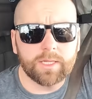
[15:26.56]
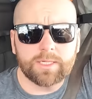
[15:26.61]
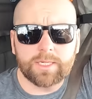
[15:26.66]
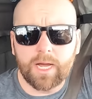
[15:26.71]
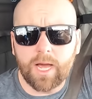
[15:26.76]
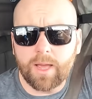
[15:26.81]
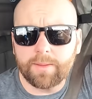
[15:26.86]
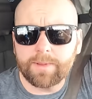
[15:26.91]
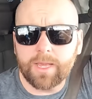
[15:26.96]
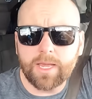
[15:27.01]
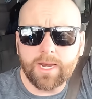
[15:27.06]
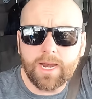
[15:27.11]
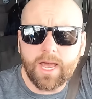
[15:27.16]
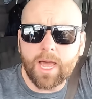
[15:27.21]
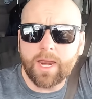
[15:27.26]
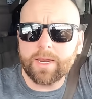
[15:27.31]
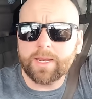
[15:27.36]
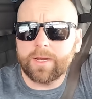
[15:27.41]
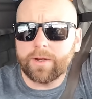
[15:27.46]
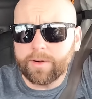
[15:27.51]
The time getting
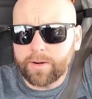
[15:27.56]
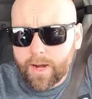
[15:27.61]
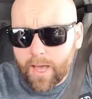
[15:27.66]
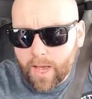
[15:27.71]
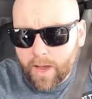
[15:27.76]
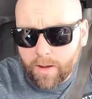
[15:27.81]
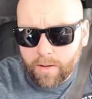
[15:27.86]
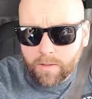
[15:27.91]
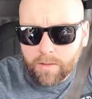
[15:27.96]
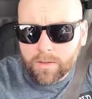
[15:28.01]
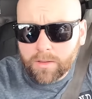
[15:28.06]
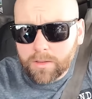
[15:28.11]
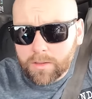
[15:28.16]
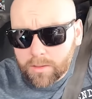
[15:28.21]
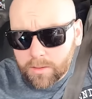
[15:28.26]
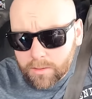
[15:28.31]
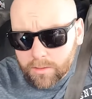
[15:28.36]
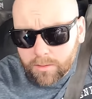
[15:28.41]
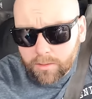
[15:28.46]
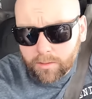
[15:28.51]
out of here now,
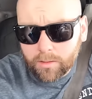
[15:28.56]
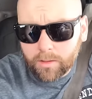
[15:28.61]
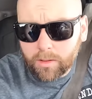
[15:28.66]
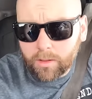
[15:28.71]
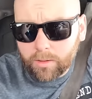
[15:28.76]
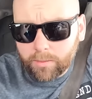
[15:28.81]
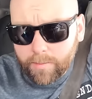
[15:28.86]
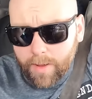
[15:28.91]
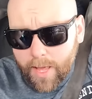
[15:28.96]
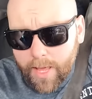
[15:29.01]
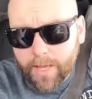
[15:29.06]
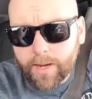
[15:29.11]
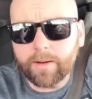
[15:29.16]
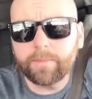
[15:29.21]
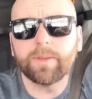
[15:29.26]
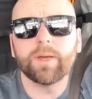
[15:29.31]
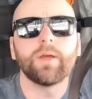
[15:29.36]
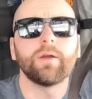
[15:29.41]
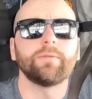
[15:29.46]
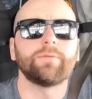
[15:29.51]
oh man,
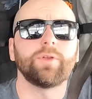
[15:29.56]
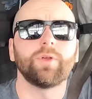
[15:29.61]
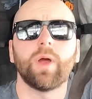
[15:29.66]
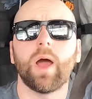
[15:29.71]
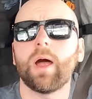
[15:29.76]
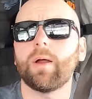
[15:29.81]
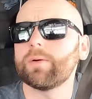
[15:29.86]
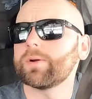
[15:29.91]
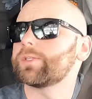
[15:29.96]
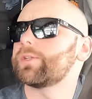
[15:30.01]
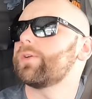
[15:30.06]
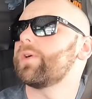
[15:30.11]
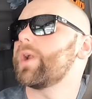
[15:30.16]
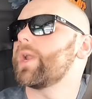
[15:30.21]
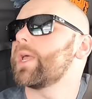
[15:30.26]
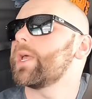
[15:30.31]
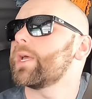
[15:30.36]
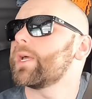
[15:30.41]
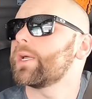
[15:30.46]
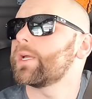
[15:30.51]
I've been here a few hours
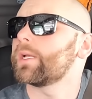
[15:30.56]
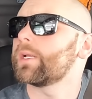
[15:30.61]
already.